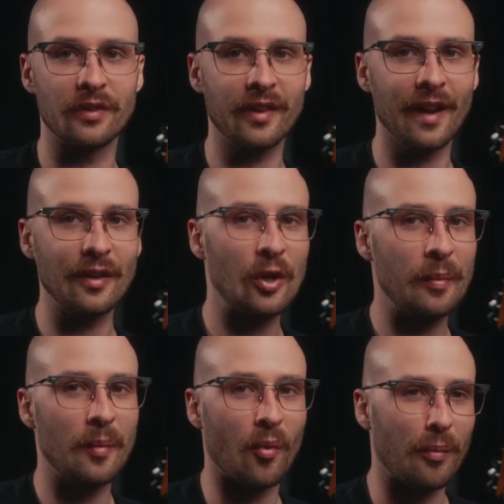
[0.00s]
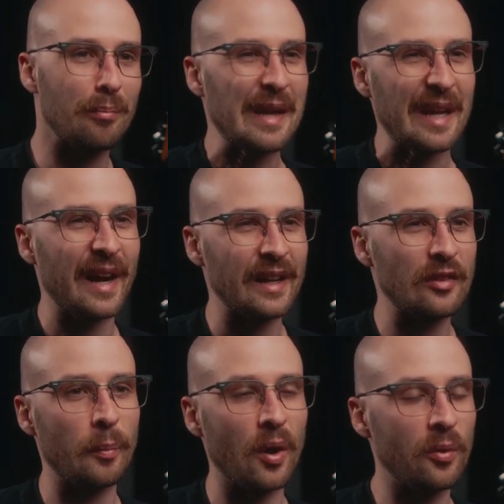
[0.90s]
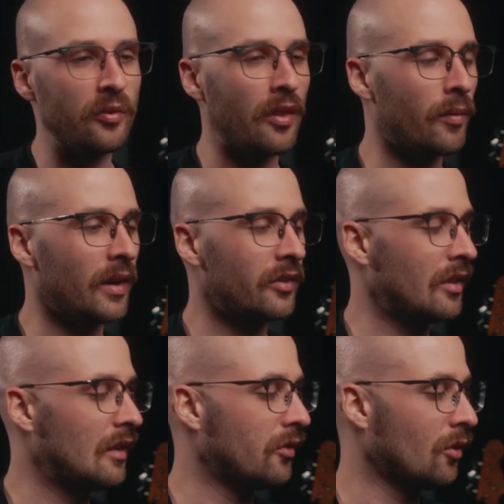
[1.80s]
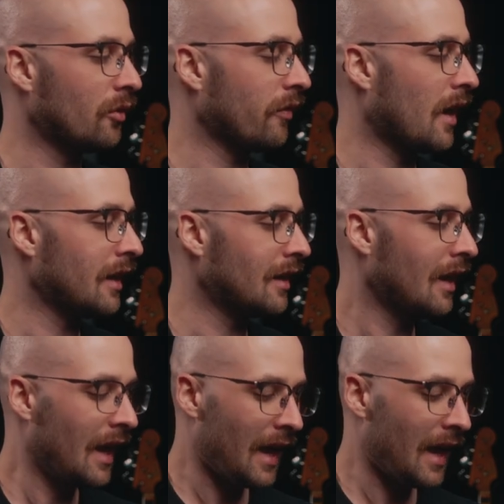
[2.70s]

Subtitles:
It's got a little bit more meat on its bones than the rest of these you'll find,